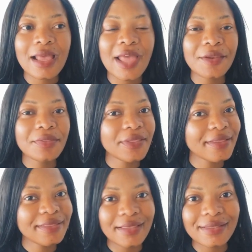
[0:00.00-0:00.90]
i don't
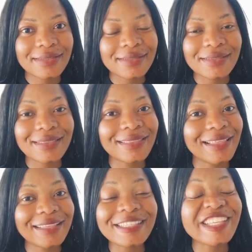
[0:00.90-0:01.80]
think there is
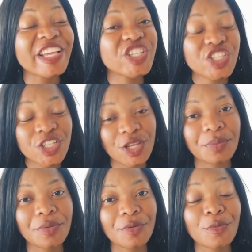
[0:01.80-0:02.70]
there is a
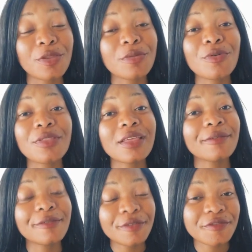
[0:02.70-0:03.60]
ship with more than
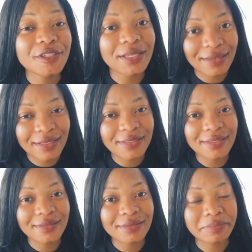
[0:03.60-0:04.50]
50
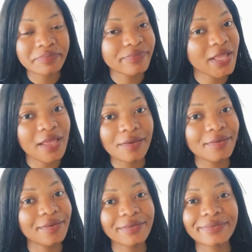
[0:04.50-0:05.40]
nurses i
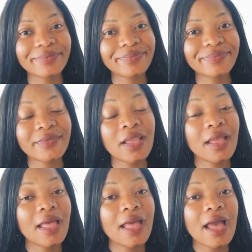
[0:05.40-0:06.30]
don't know
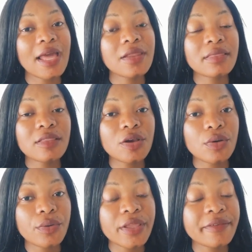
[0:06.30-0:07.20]
i don't
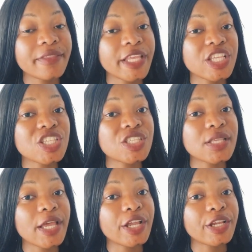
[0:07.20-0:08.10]
know if there is
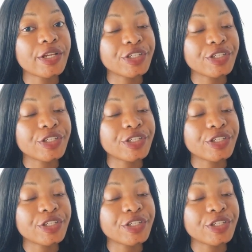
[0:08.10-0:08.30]
a